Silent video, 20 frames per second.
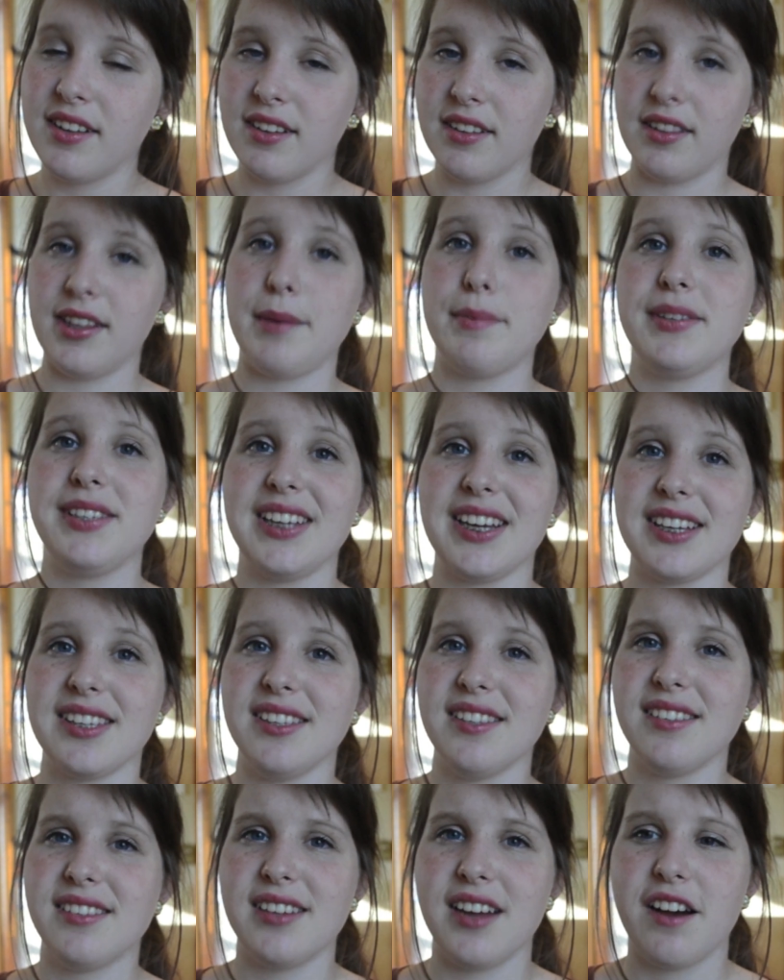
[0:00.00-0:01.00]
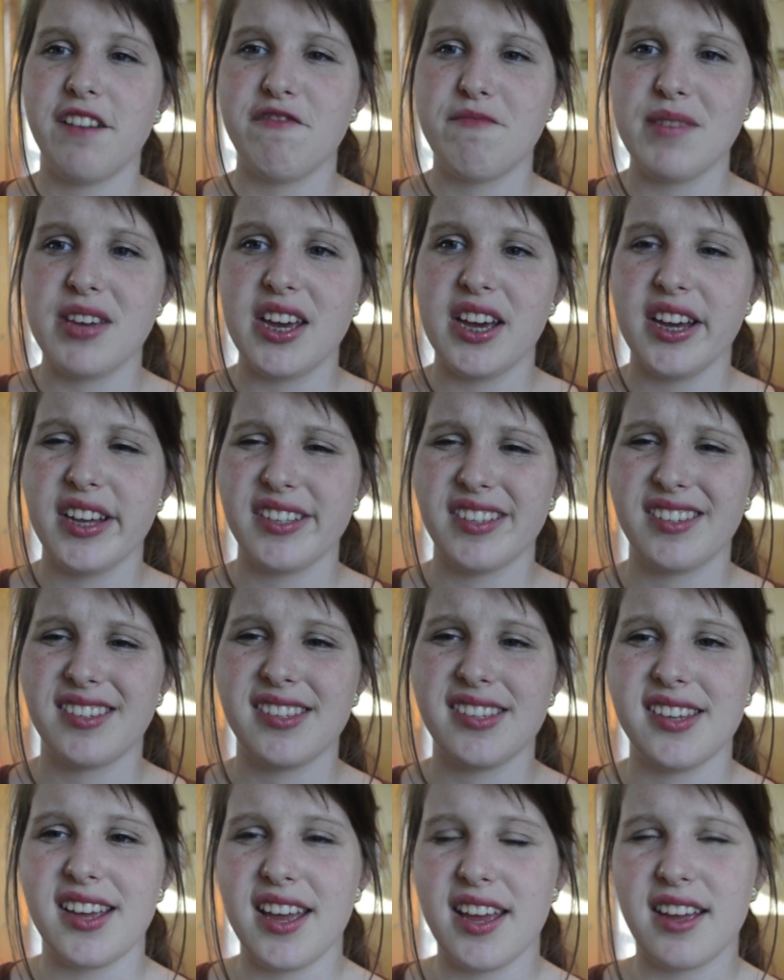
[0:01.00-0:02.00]
lipsticks and stuff
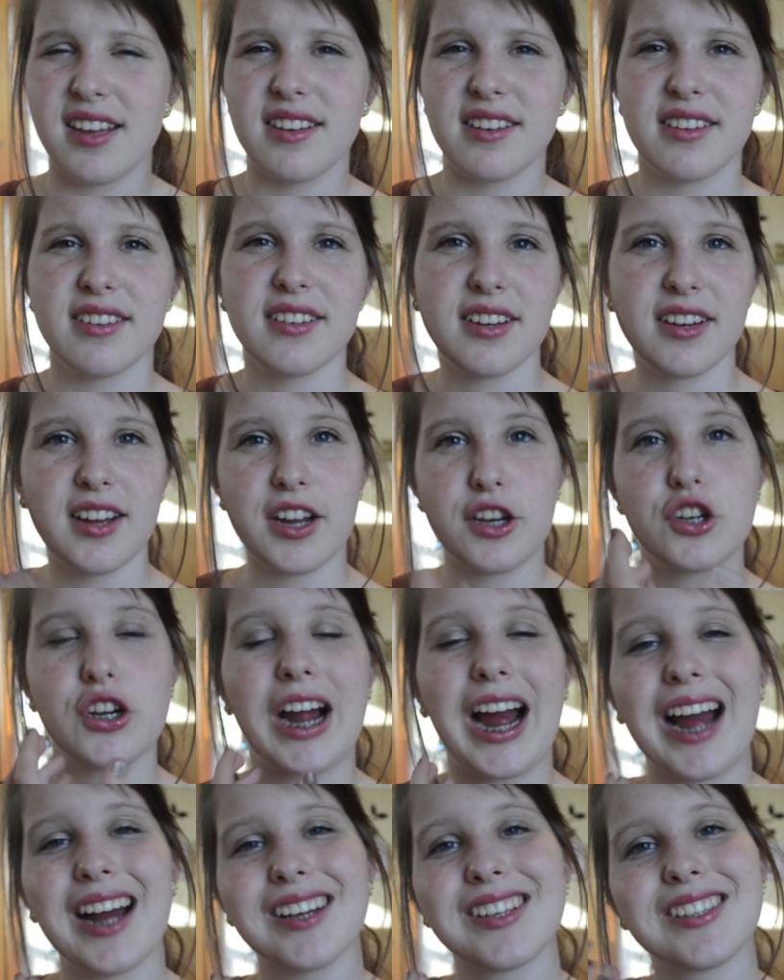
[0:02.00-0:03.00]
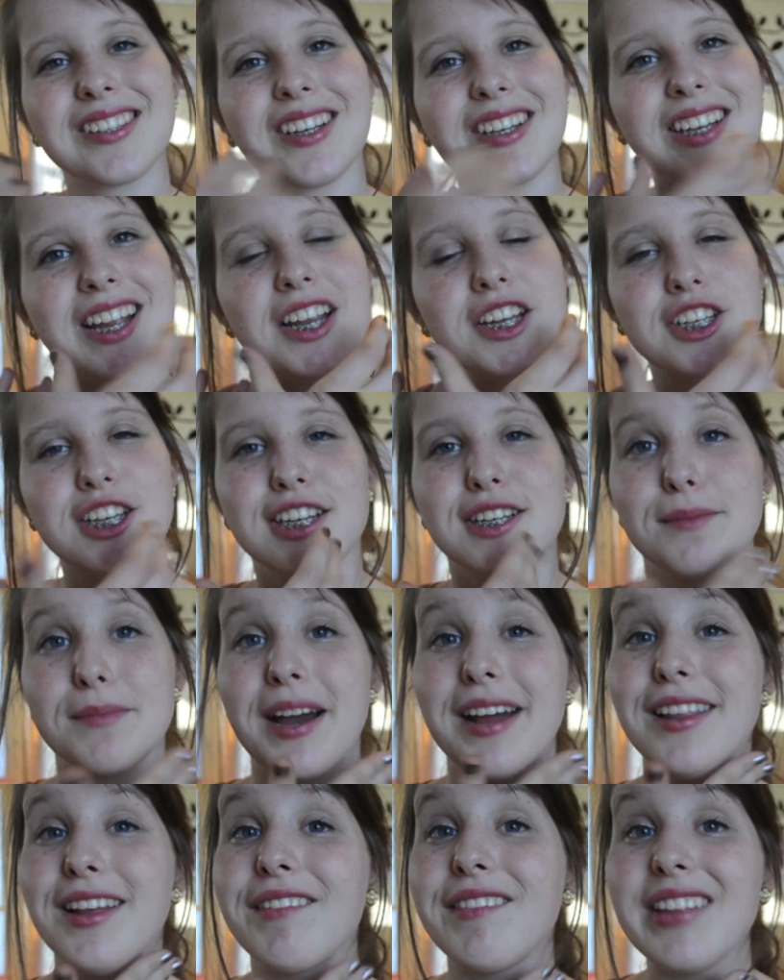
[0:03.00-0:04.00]
because it attracts attention to
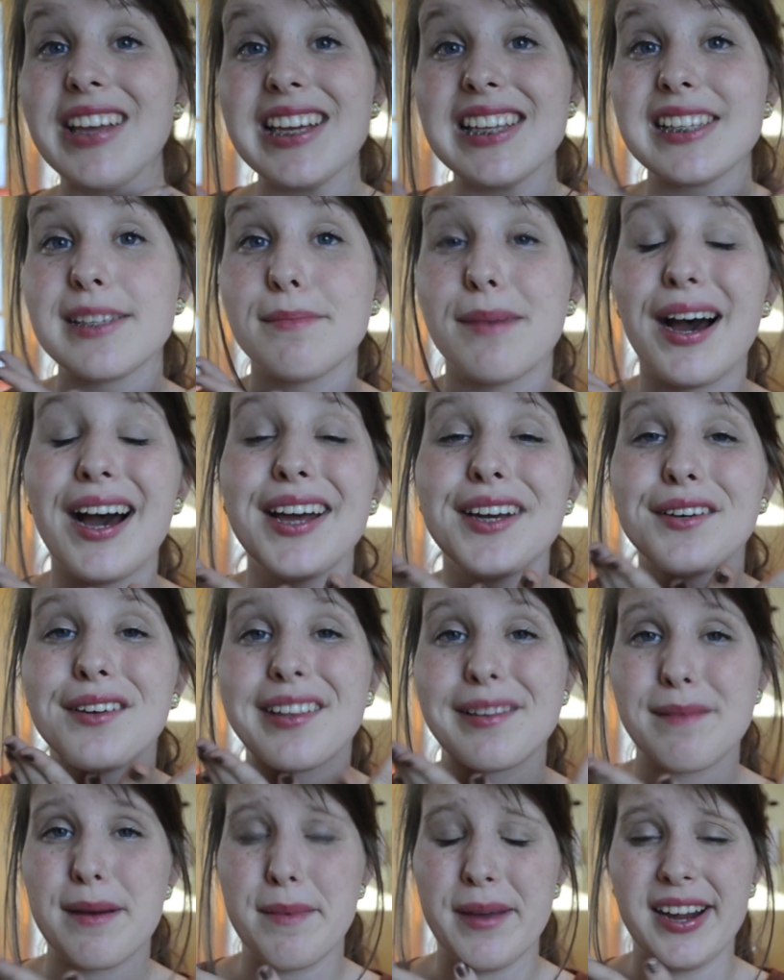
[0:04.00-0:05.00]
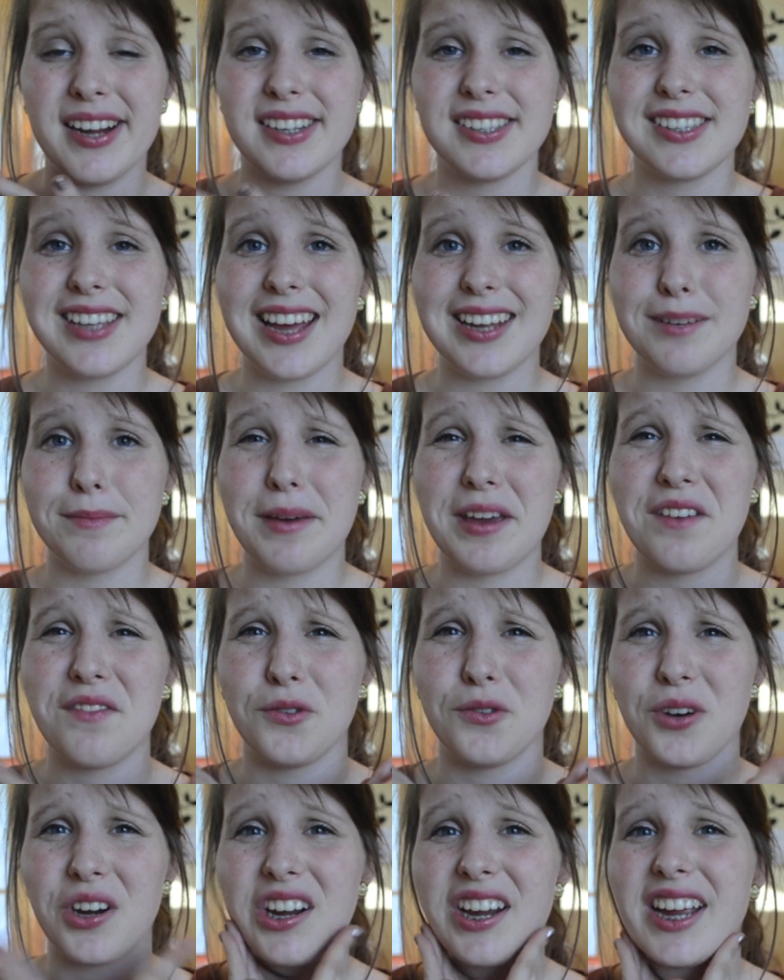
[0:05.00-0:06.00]
my lovely smile that my parents had to pay
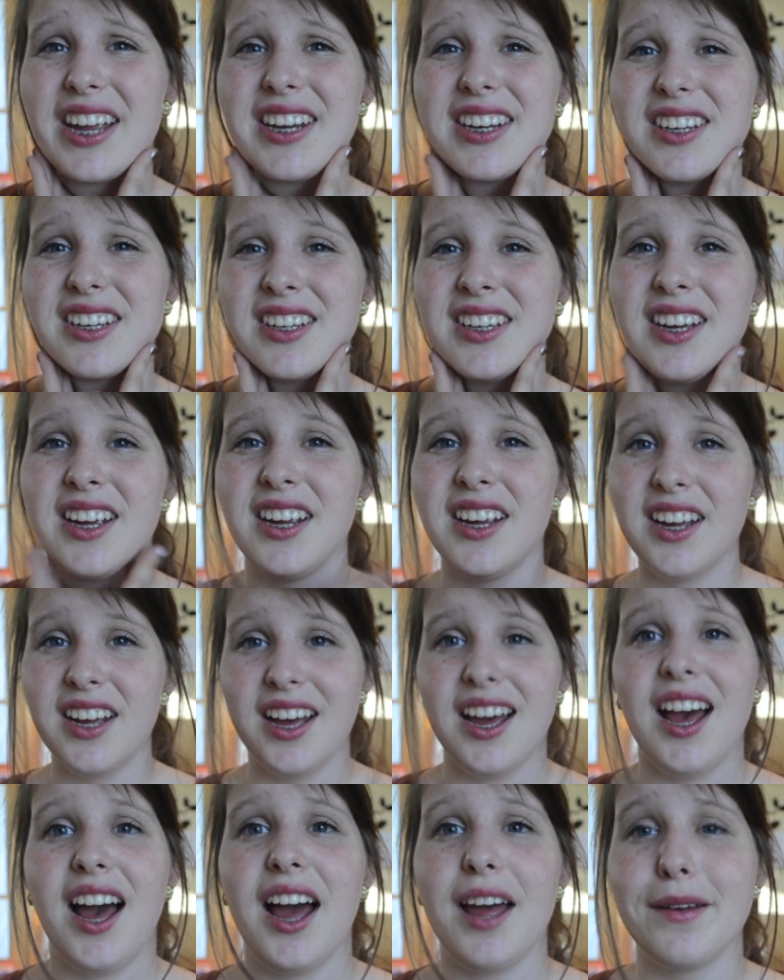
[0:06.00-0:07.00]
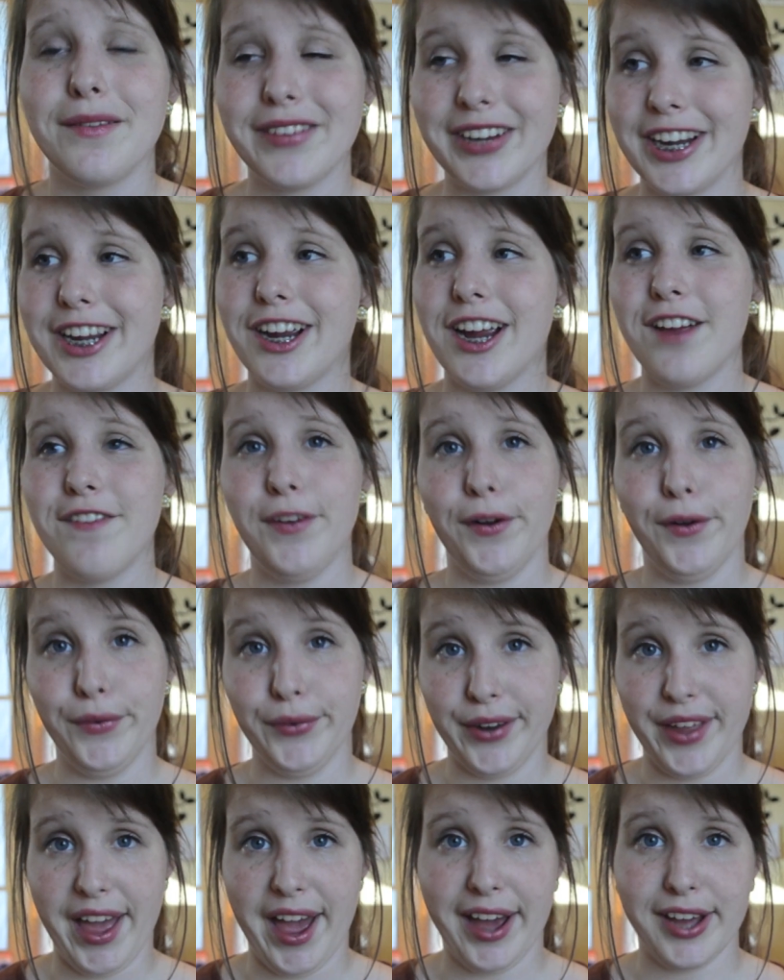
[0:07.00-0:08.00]
for, and I am very grateful
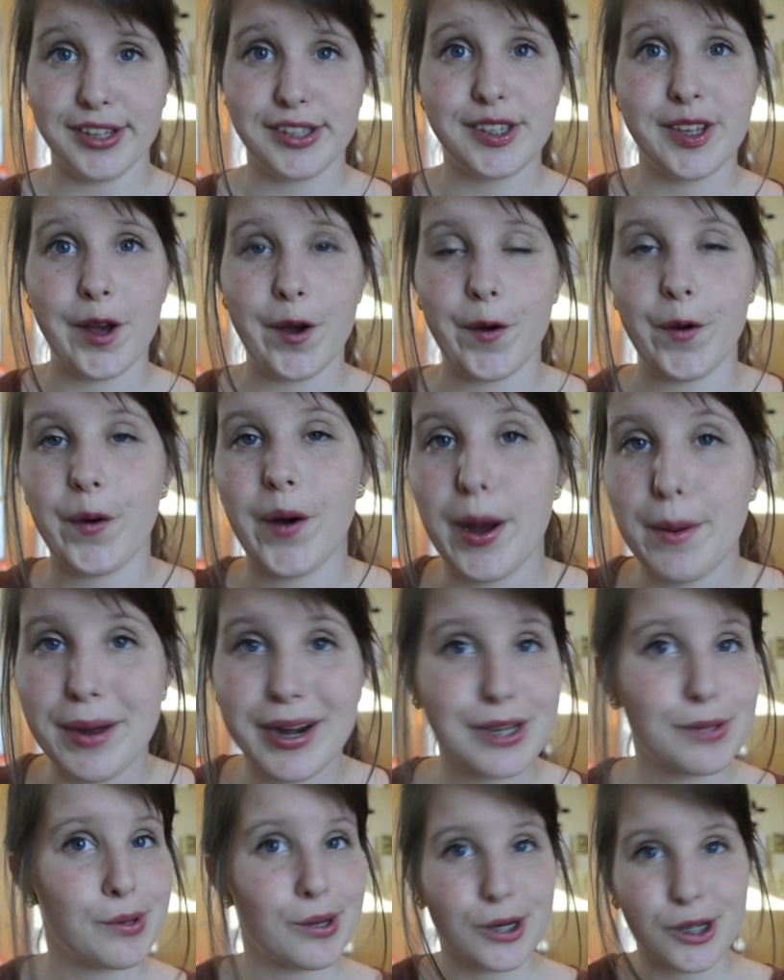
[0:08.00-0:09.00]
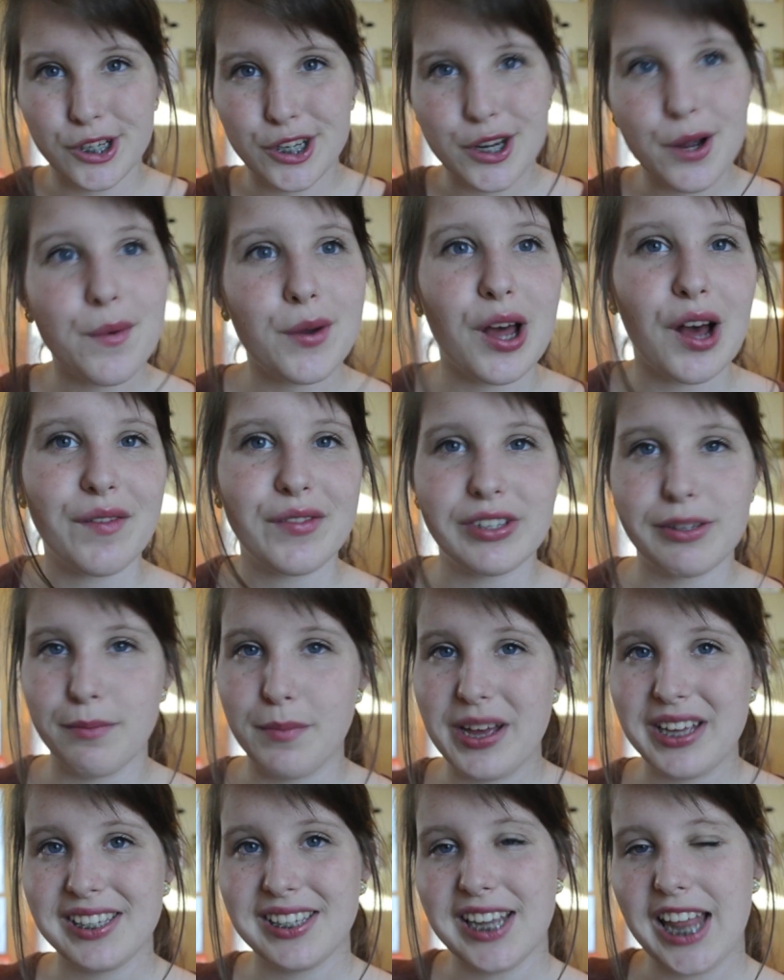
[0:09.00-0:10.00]
for that, so I might as well show it off as
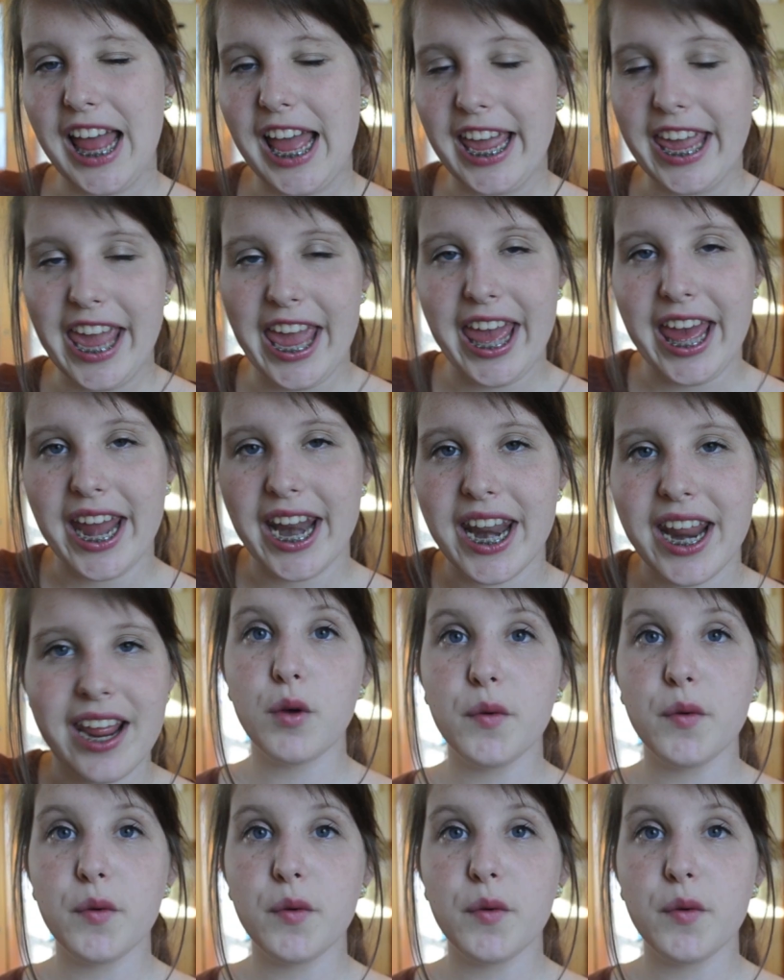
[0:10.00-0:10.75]
best that I can.